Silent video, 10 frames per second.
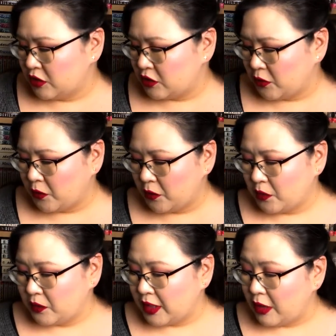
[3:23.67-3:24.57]

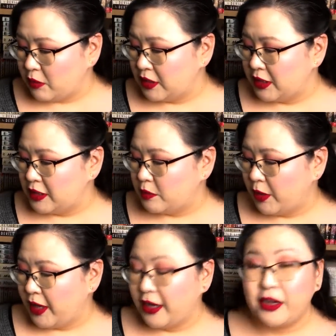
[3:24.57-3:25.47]
So that one is
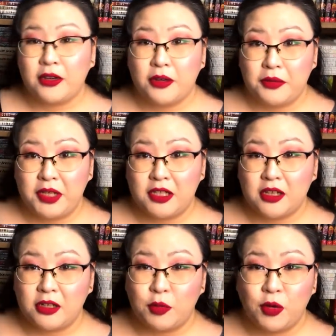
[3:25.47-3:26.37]
by Arina
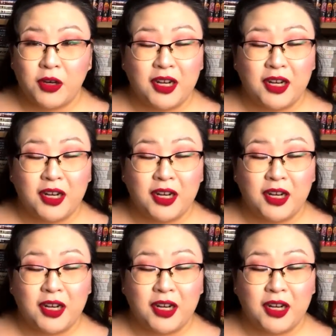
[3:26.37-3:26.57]
Tanemura,